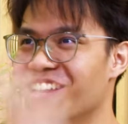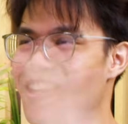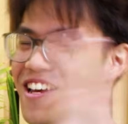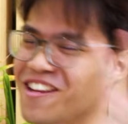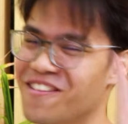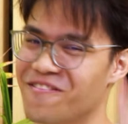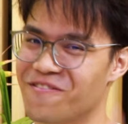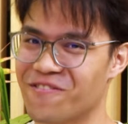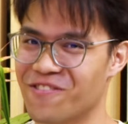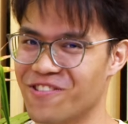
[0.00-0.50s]

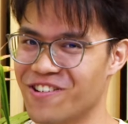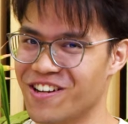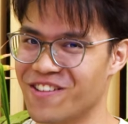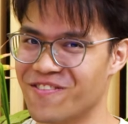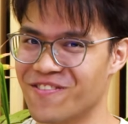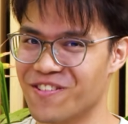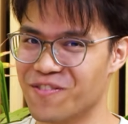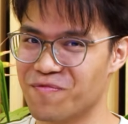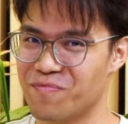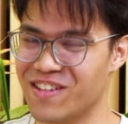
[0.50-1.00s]
in 4
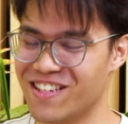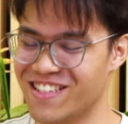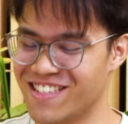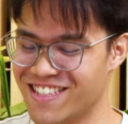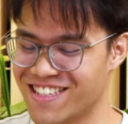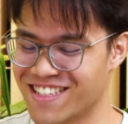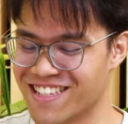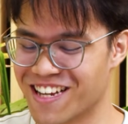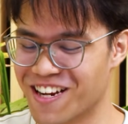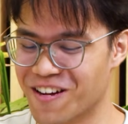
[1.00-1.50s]
different
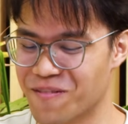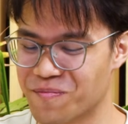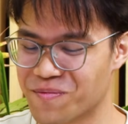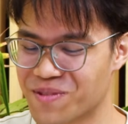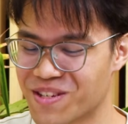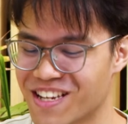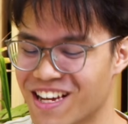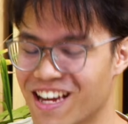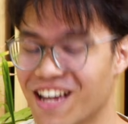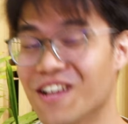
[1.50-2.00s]
PC
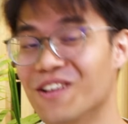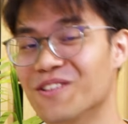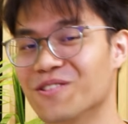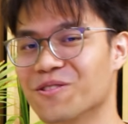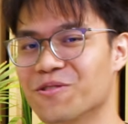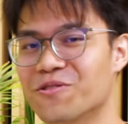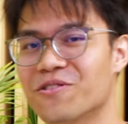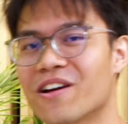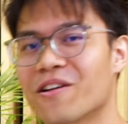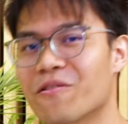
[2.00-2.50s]
setups.
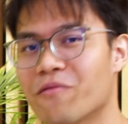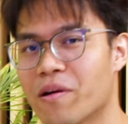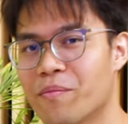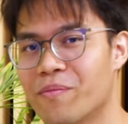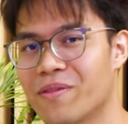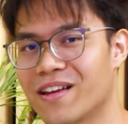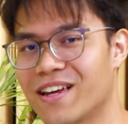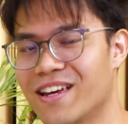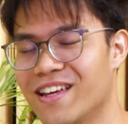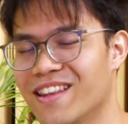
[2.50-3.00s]
So try to
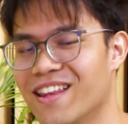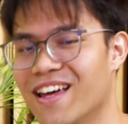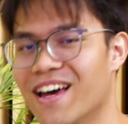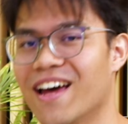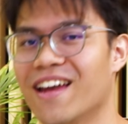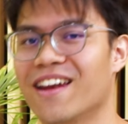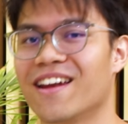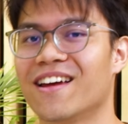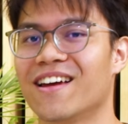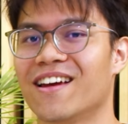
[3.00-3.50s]
replicate
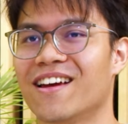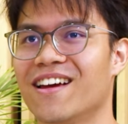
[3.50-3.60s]
that,